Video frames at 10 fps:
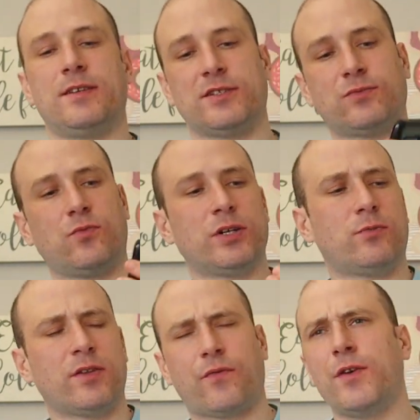That's what
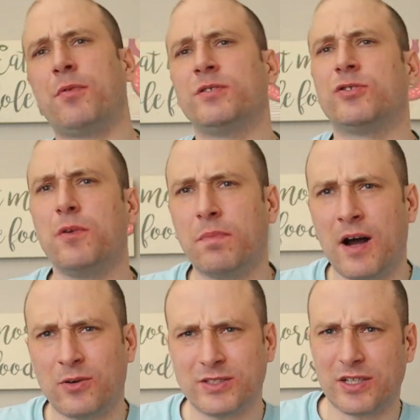3.2
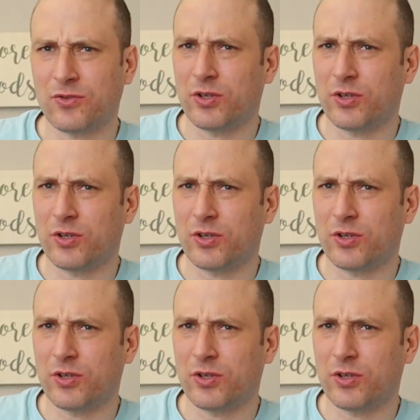pounds at